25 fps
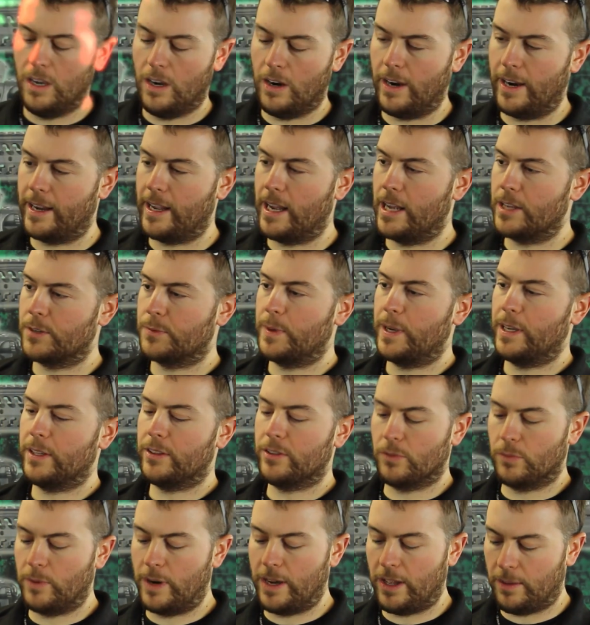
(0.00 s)
All right guys, we got
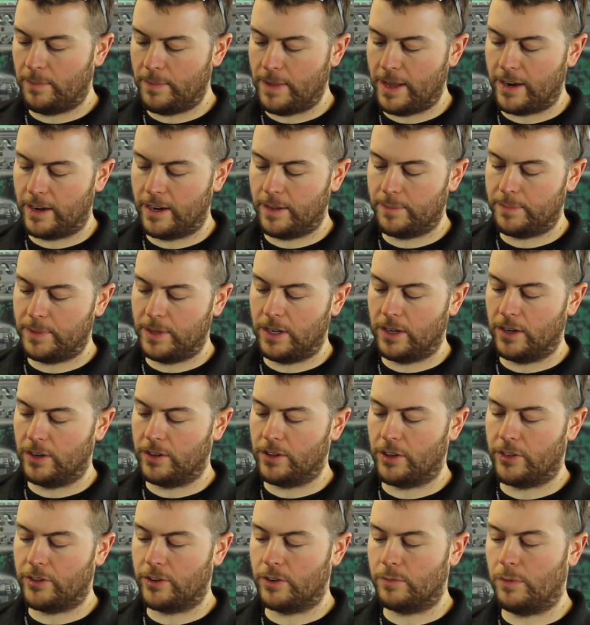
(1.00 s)
the rail mounted up here
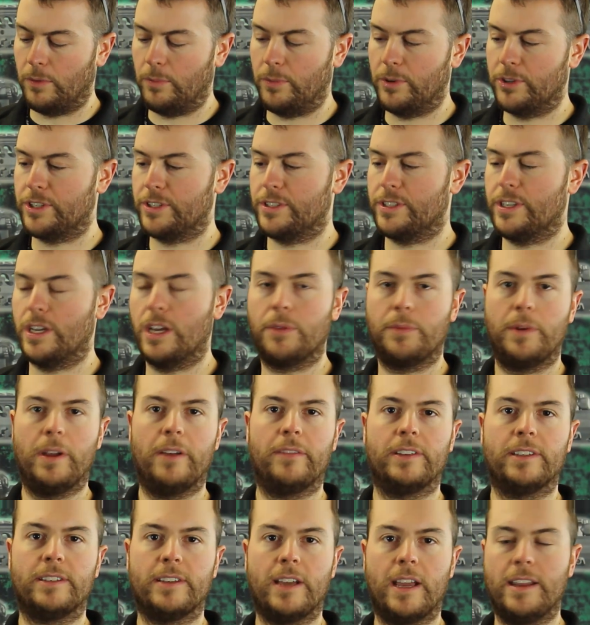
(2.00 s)
and the thermal bushings on. We
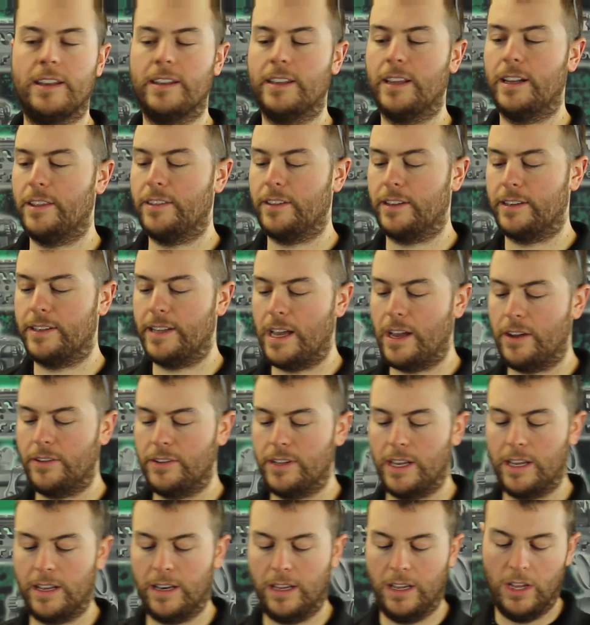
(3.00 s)
haven't tightened anything down
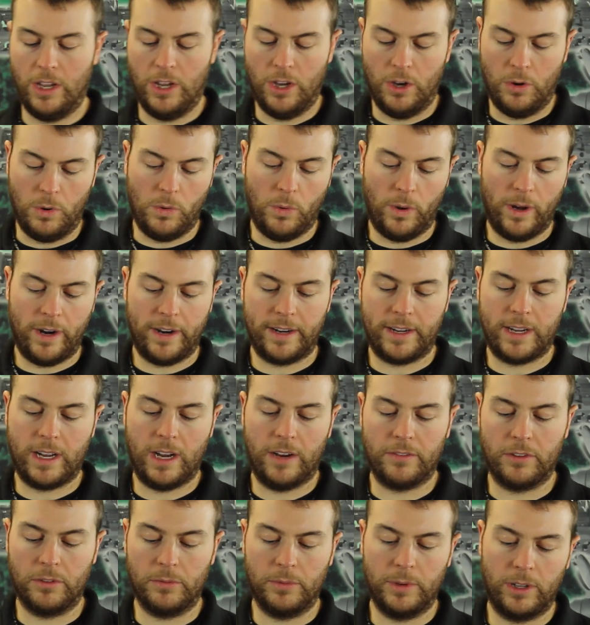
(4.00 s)
yet. We wanted to
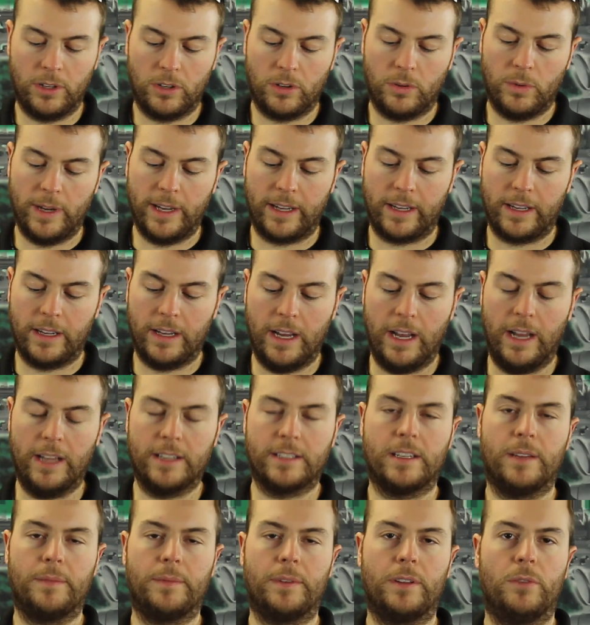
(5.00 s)
cover real quick
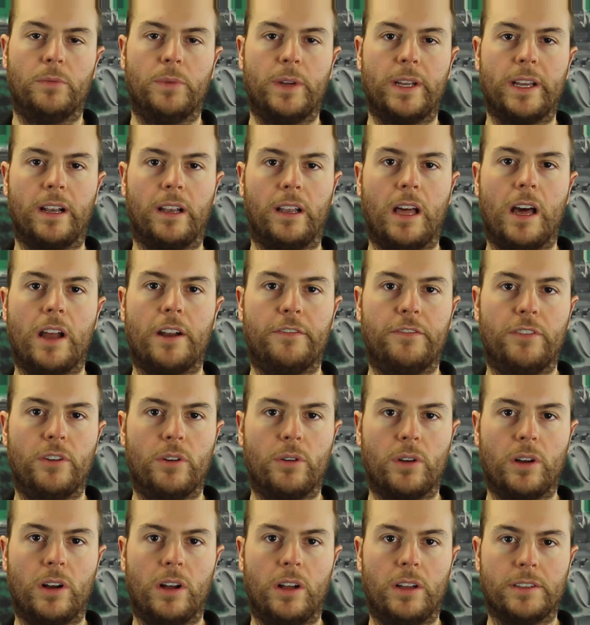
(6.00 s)
something that we get a lot of
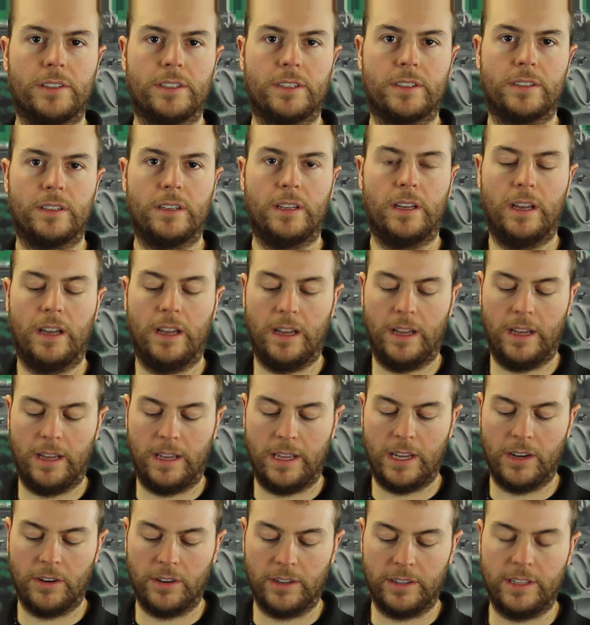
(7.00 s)
phone calls
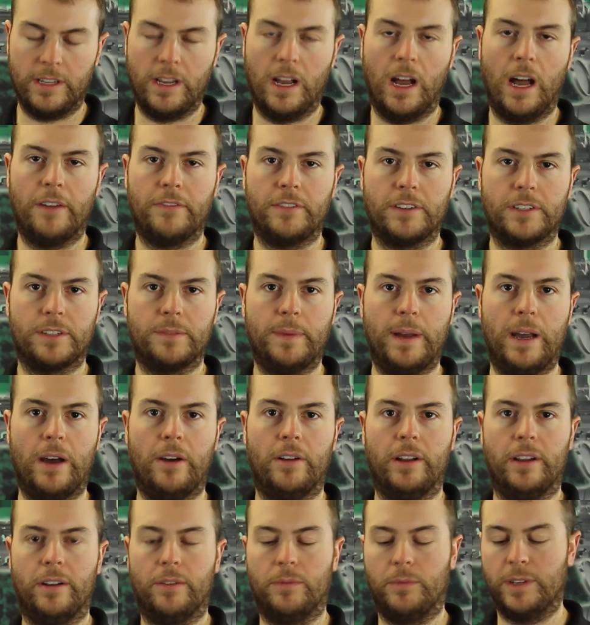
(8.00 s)
here at the office
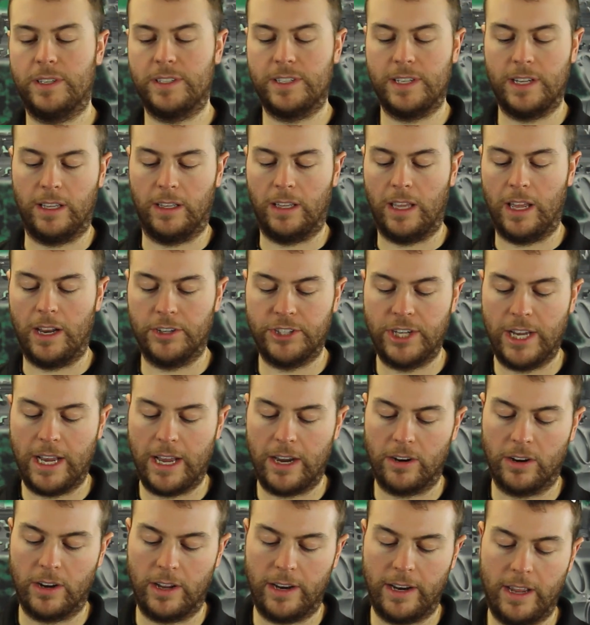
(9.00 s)
about, and we see a lot of
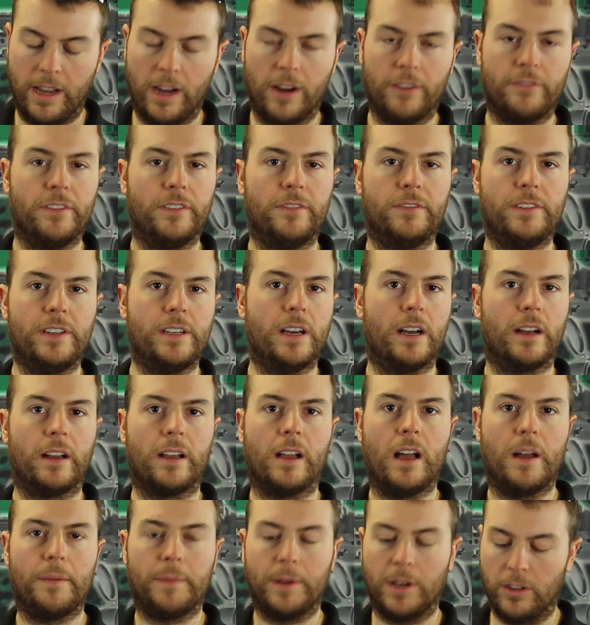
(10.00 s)
chatter on
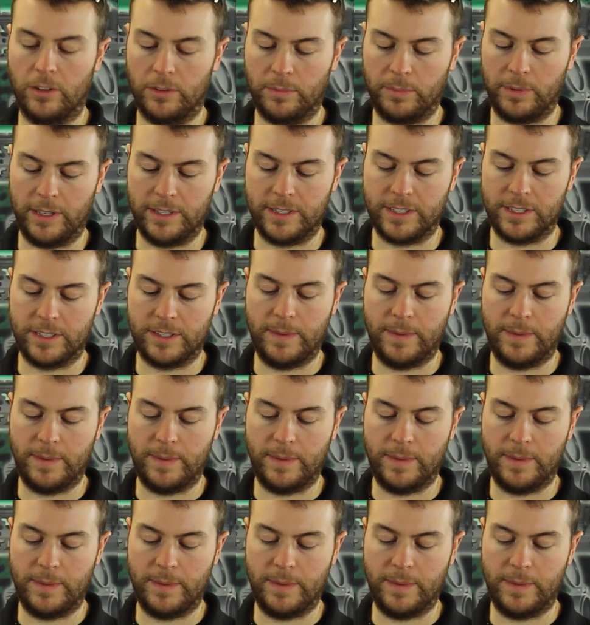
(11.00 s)
ar15.com and other places